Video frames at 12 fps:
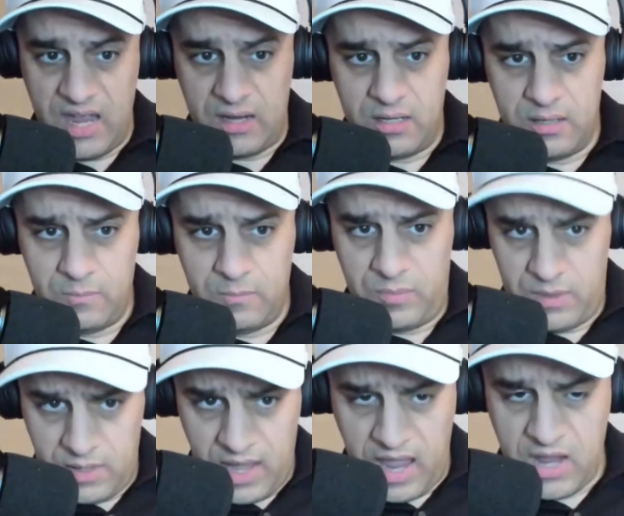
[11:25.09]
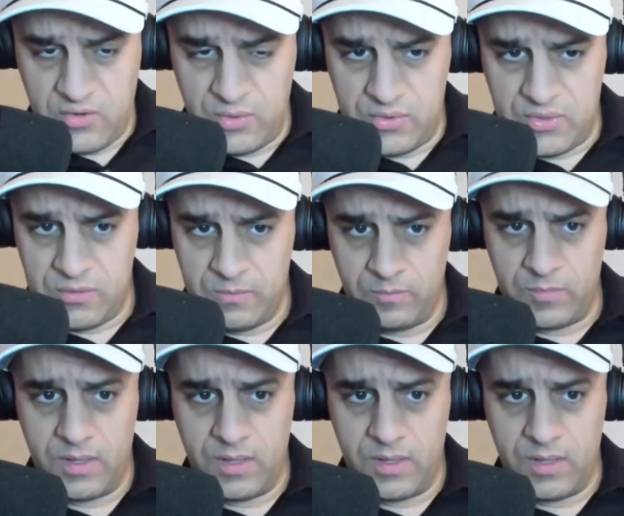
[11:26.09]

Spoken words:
and Andrews.